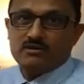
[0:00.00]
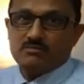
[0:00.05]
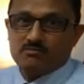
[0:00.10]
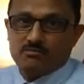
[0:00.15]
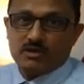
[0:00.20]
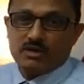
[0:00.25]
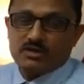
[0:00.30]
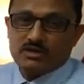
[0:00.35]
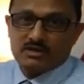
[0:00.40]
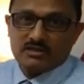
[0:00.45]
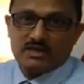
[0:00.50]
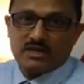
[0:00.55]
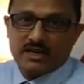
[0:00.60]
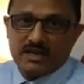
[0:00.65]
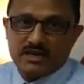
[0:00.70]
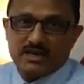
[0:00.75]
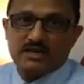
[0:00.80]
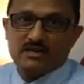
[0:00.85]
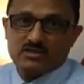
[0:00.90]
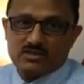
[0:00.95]
patients are
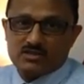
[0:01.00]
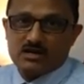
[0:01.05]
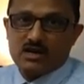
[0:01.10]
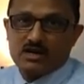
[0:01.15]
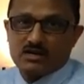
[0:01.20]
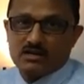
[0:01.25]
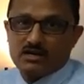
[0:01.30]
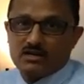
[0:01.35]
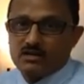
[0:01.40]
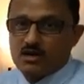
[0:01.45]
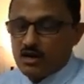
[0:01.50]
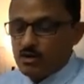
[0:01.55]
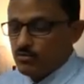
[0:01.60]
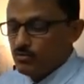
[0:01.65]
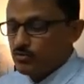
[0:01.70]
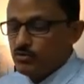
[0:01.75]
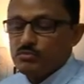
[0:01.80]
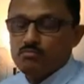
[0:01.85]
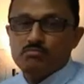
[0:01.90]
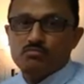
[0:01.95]
getting stuck and how
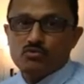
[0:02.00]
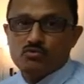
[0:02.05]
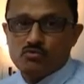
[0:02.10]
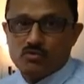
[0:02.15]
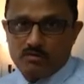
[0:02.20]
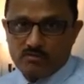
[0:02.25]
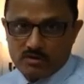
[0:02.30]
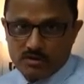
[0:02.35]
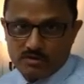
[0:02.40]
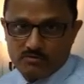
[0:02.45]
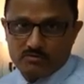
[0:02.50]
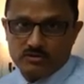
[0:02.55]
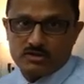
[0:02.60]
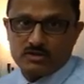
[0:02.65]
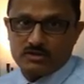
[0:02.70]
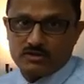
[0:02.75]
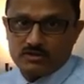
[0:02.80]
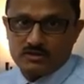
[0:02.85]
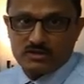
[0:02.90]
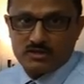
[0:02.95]
to improve our
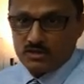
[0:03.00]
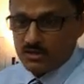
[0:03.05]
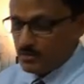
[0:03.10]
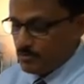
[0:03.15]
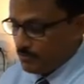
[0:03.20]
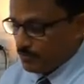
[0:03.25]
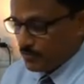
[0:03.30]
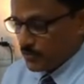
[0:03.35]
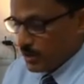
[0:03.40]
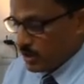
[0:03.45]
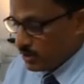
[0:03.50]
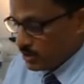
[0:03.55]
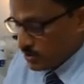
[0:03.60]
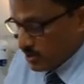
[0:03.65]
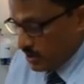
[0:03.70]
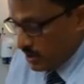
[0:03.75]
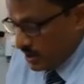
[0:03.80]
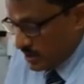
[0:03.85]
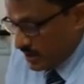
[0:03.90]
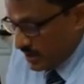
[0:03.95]
efficiency. So
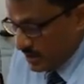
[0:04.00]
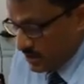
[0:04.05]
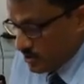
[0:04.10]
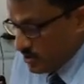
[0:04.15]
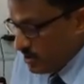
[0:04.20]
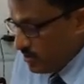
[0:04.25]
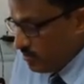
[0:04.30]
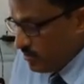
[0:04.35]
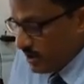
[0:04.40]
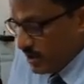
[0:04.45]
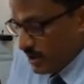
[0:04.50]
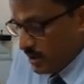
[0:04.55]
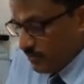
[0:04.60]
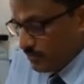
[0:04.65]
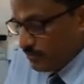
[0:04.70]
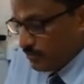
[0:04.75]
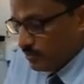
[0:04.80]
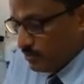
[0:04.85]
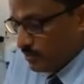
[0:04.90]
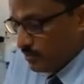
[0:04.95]
that's extremely
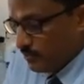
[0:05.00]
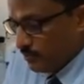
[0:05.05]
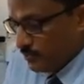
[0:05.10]
helpful.